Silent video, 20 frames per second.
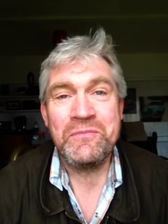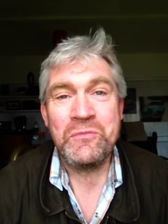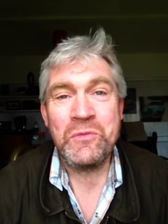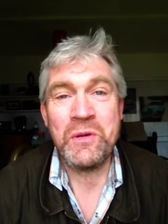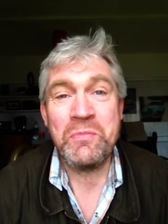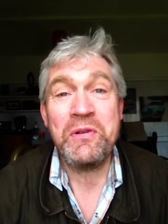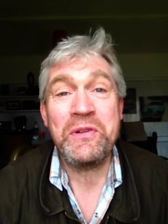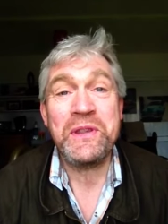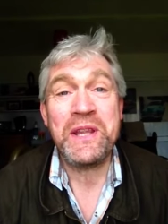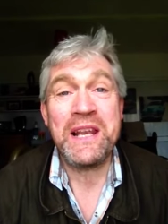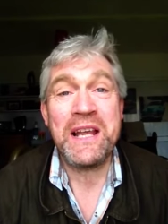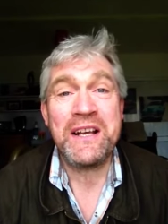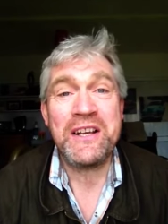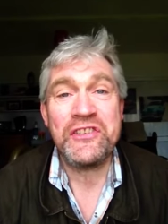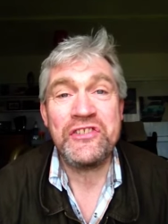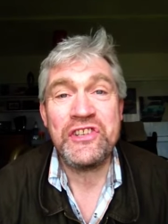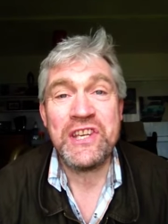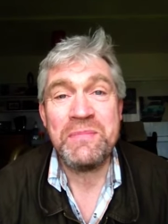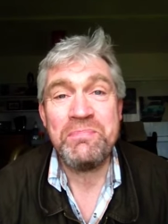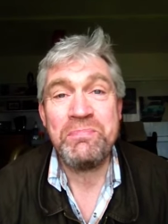We put the lot
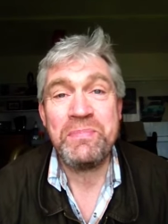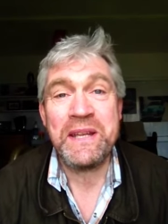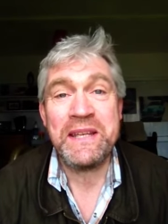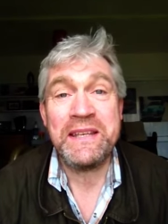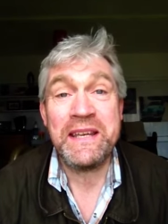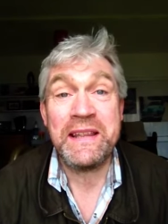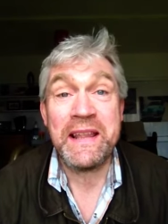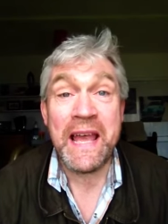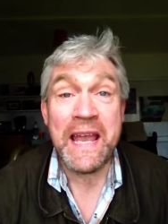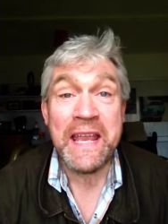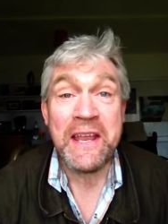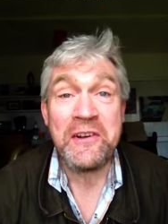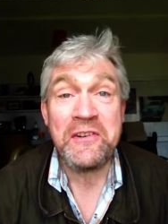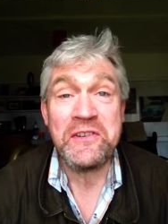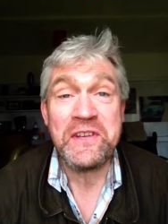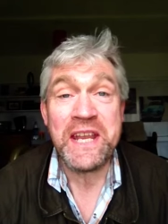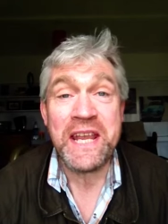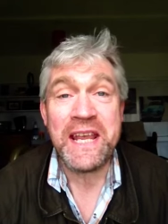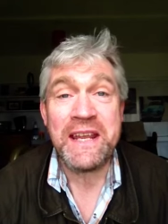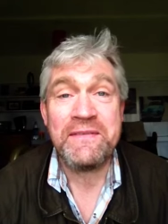of sheep into the
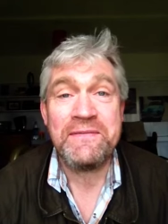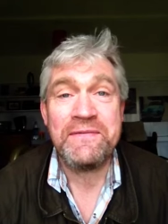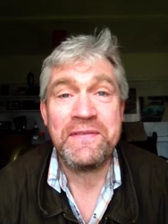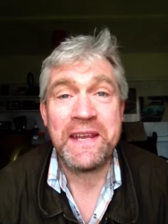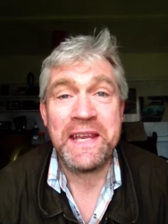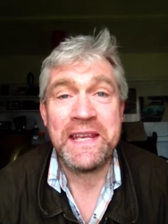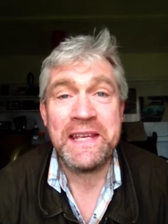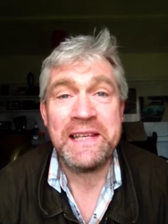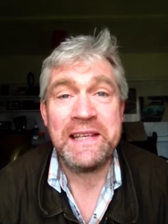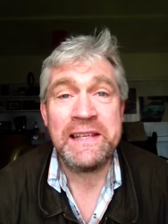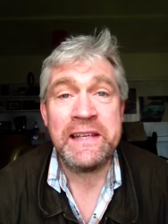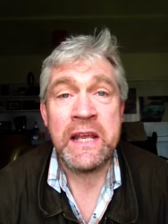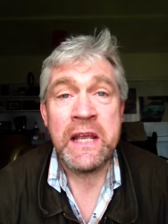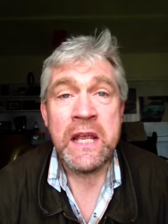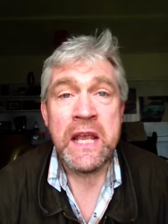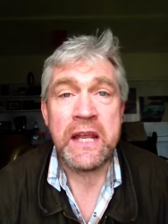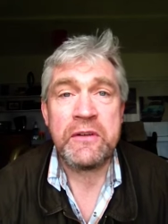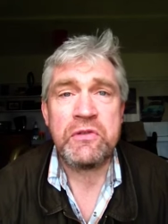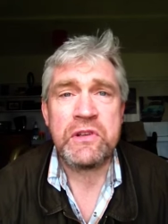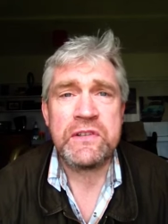Iron Gate field.
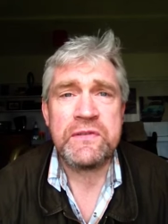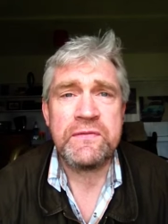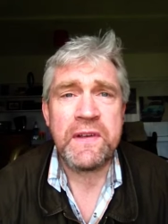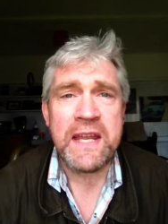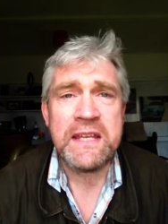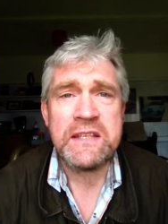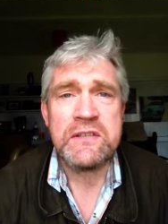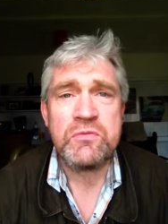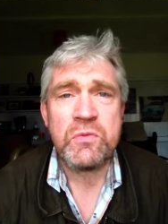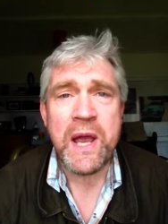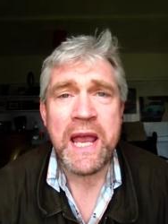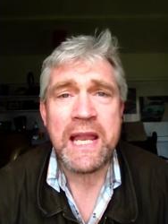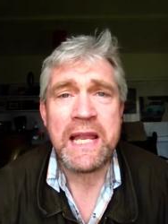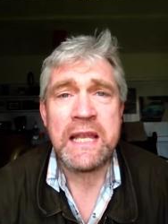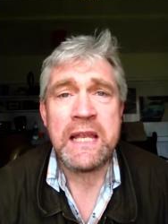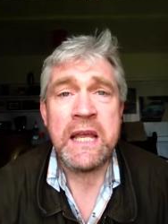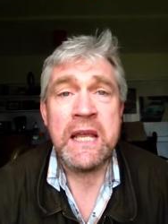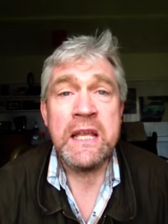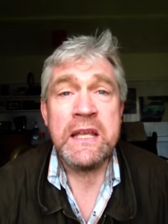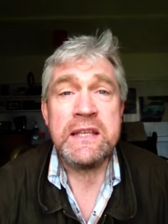It was fenced
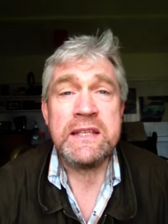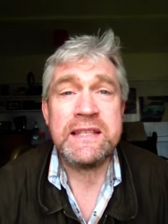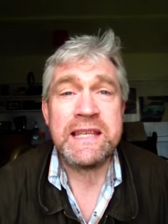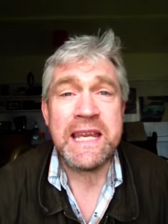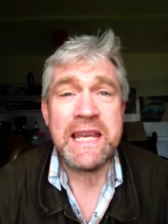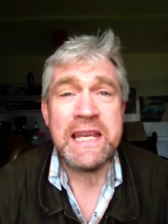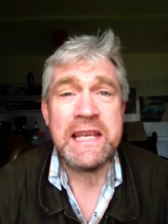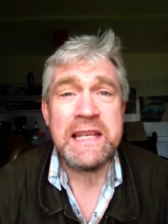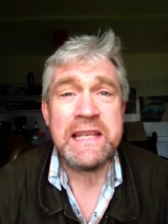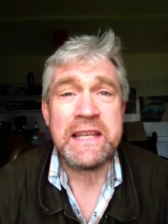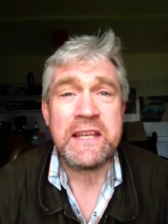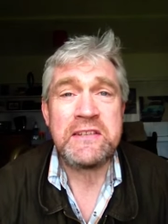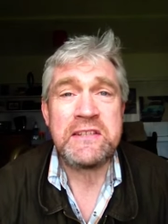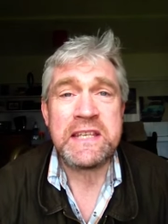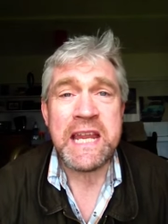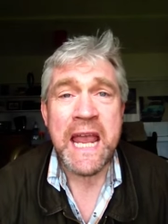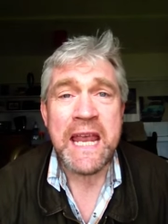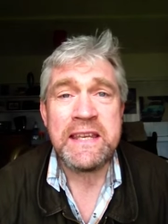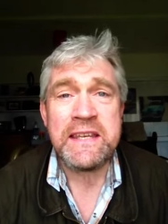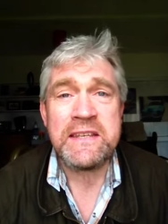well, sealed
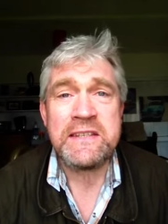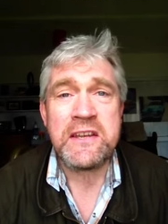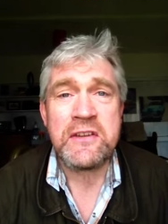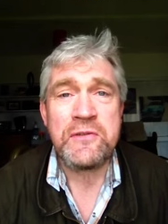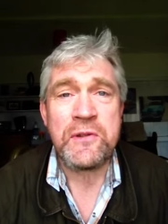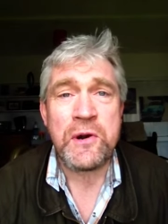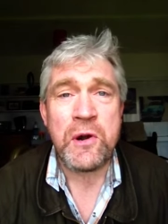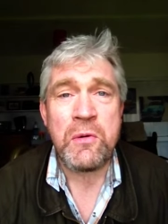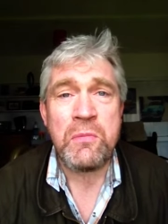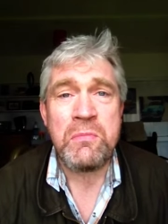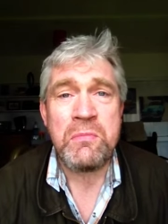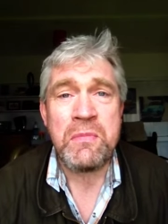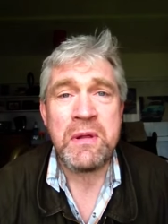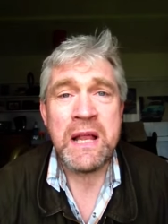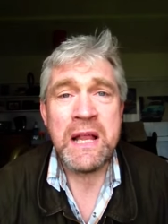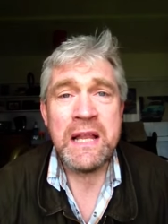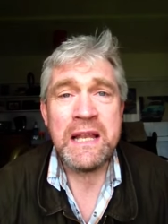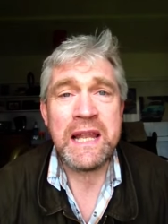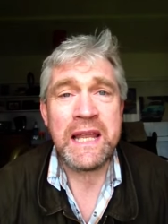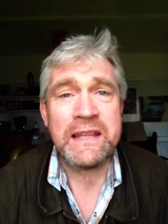as tight as a
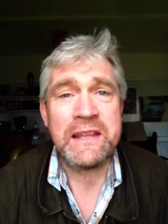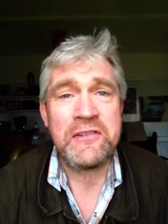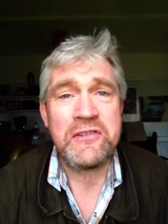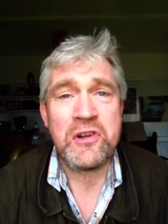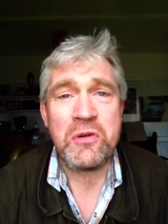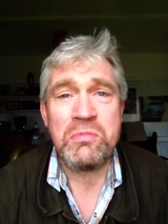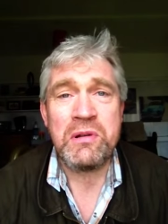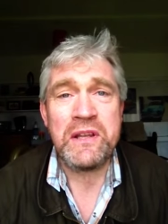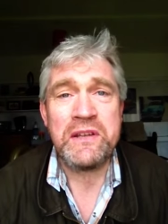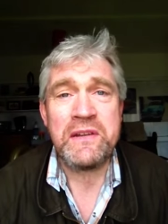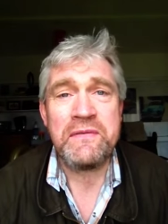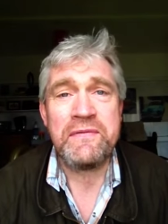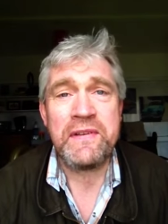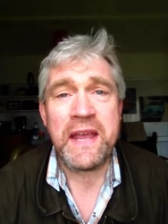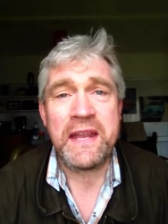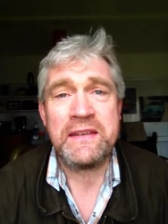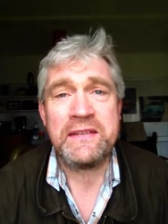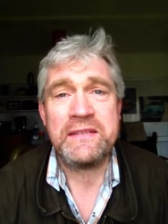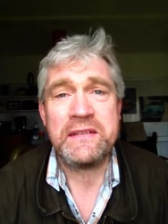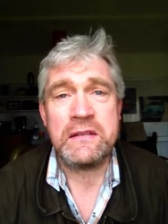drum, like the Dublin
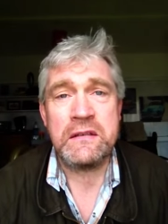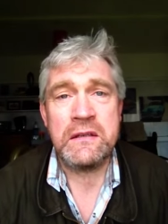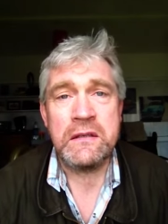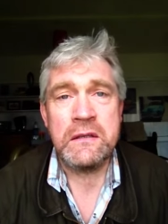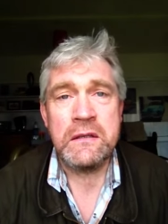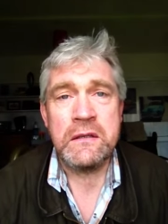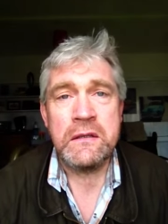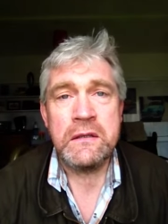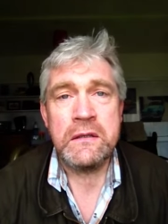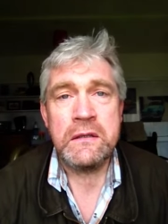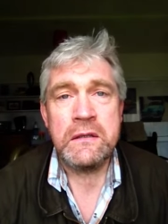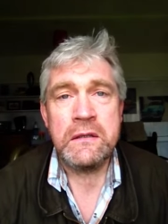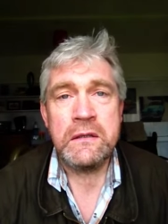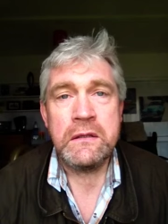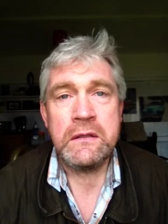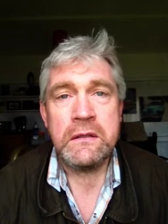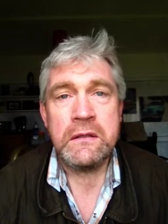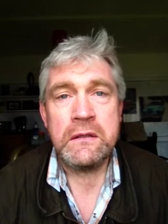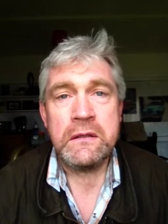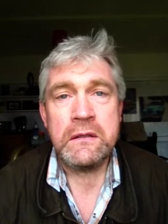defence.
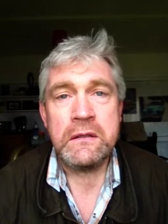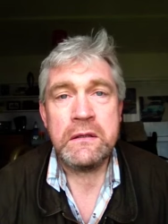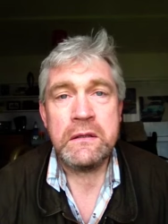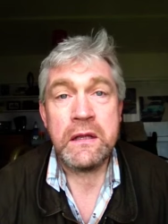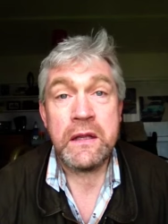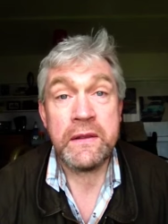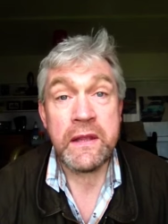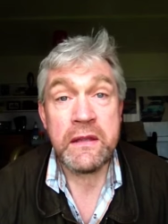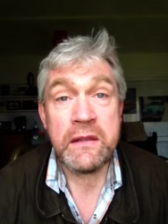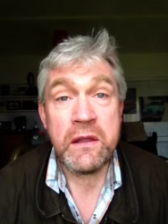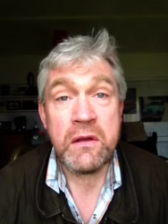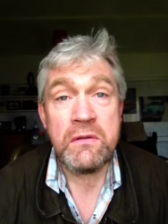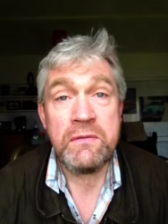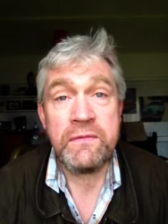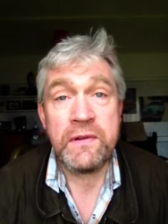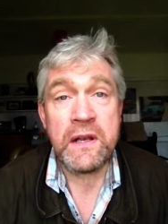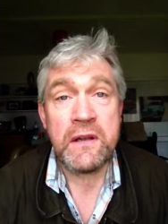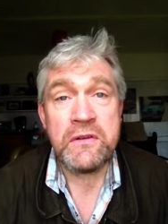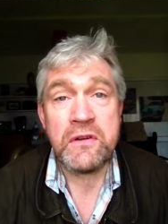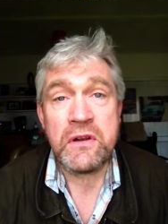And then the
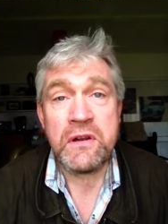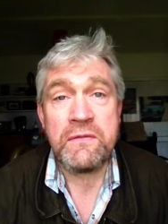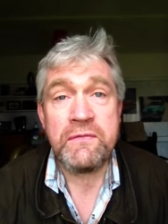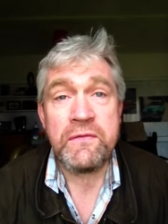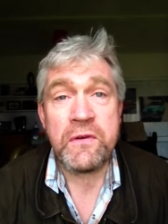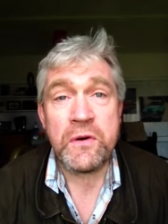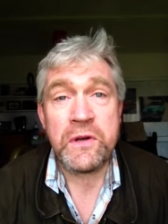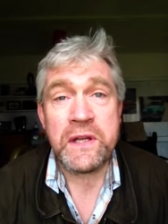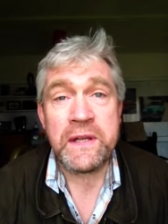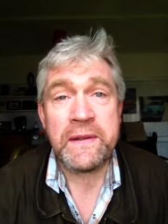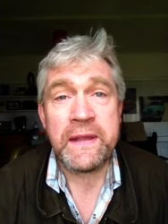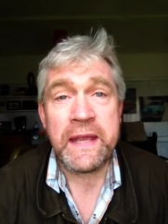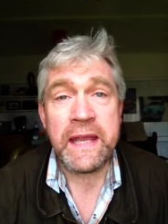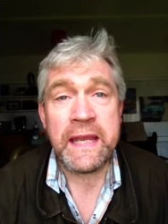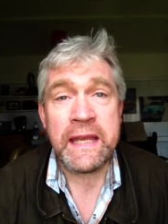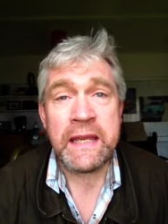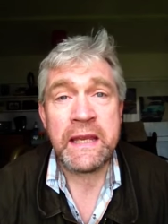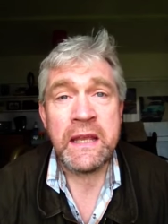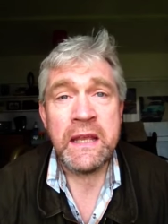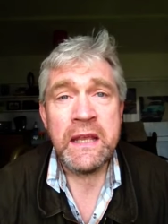old fellow done a funny
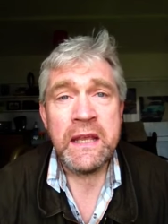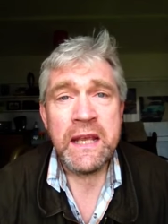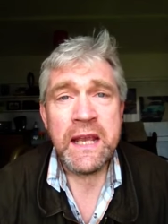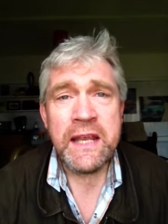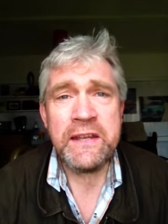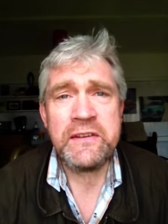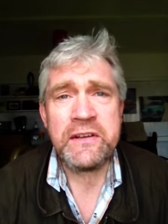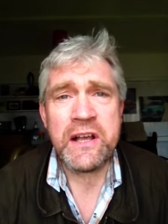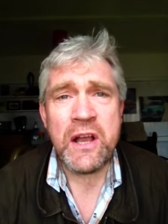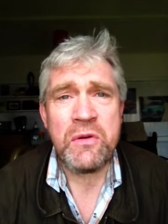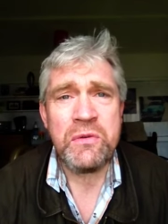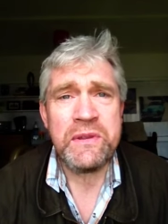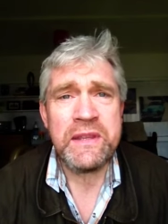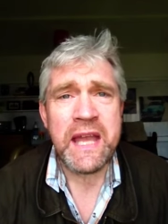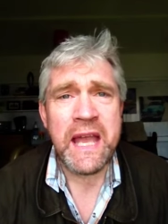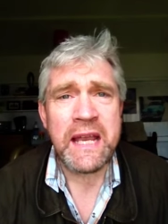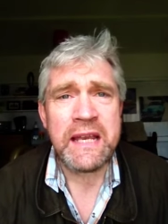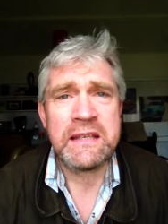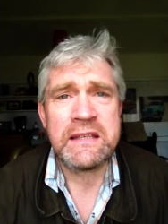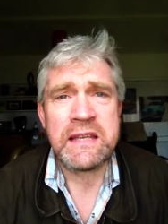thing. He took out
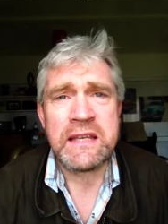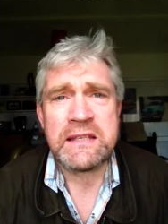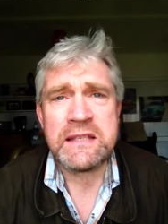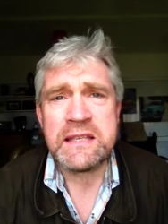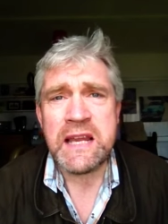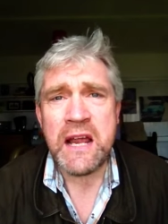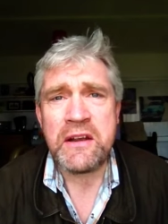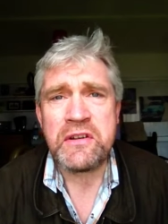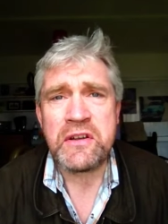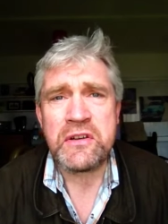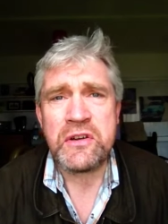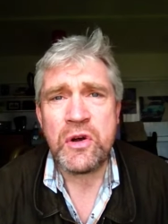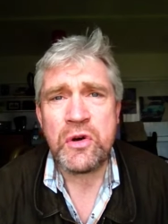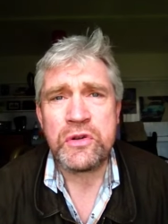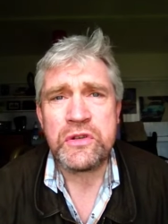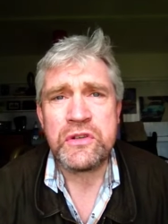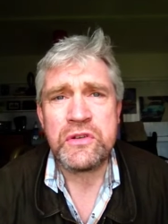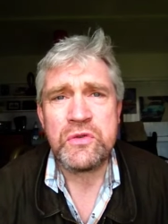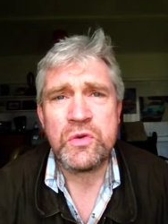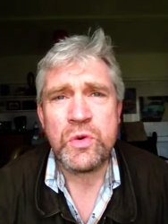the axe and started
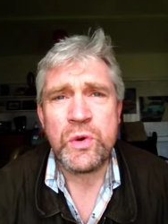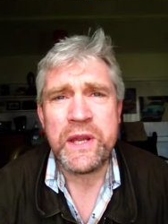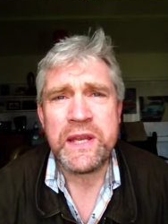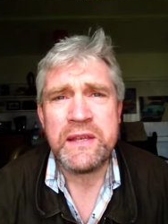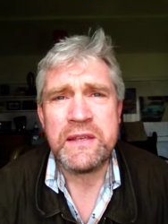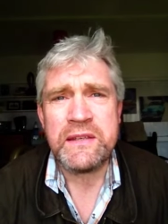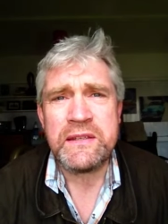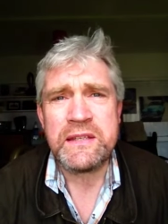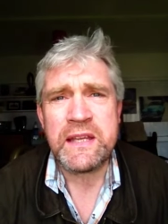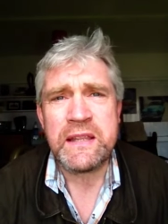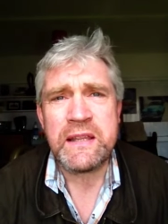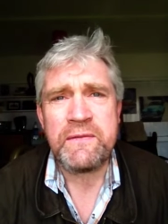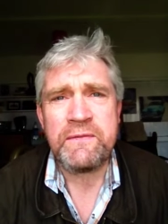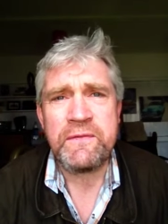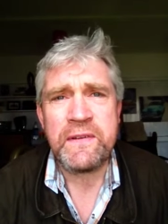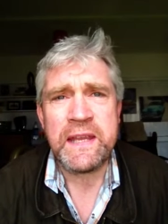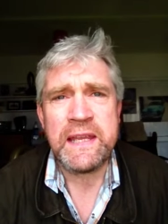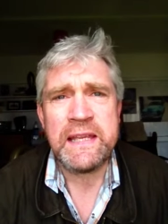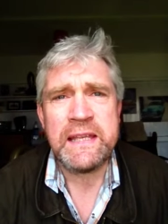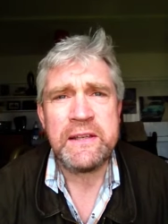cutting whins in the
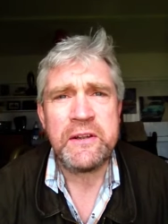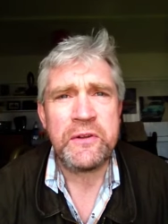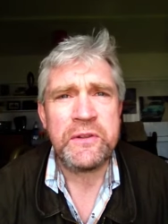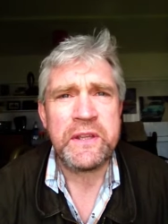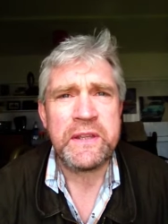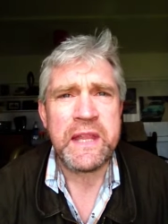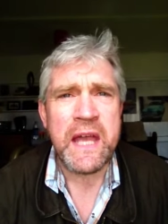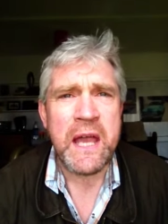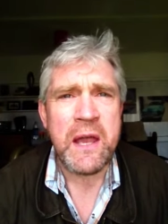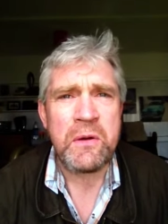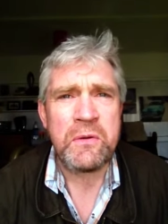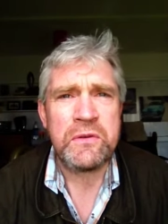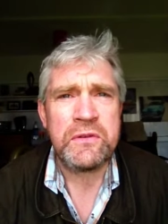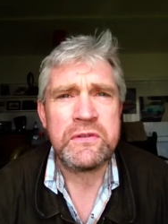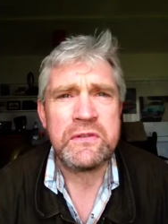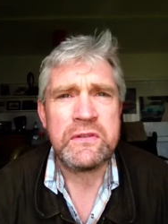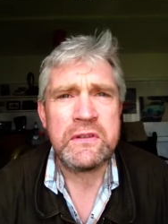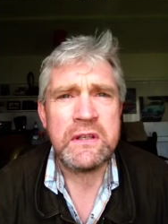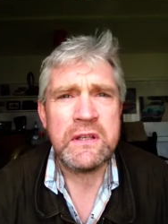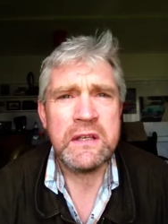field under the
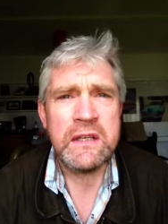house